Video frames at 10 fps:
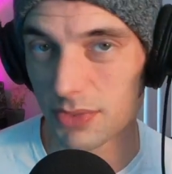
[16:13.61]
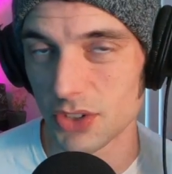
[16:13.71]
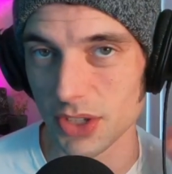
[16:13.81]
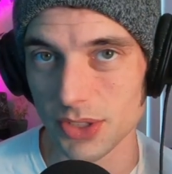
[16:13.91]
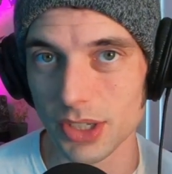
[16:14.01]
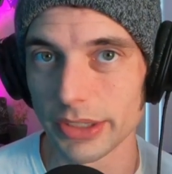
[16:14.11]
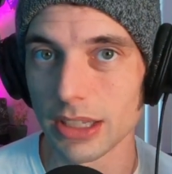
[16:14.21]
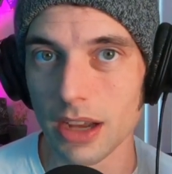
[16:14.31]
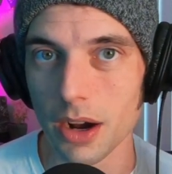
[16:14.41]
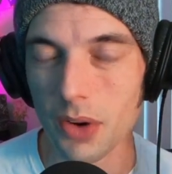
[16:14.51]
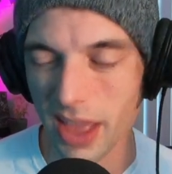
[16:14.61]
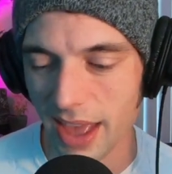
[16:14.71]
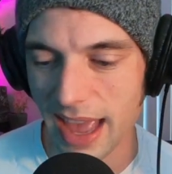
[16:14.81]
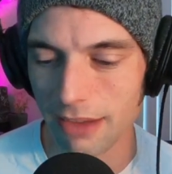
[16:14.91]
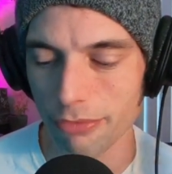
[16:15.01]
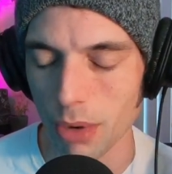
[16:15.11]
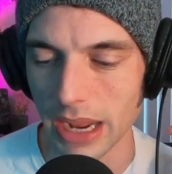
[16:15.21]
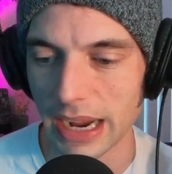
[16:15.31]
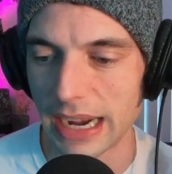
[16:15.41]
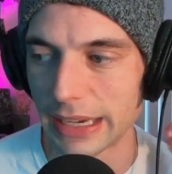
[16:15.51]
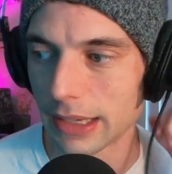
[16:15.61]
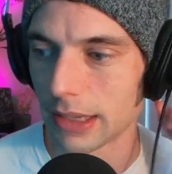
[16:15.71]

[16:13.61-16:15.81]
Just so you know, FYI.